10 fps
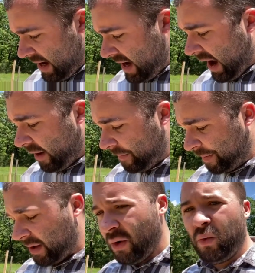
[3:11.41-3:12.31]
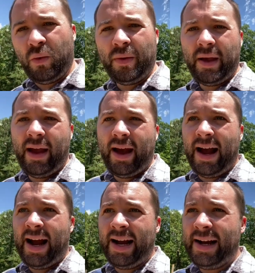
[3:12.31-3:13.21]
Now,
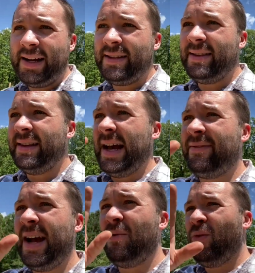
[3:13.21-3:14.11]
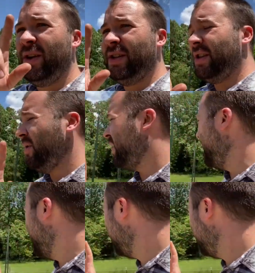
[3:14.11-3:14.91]
I, I've got one, two, I've got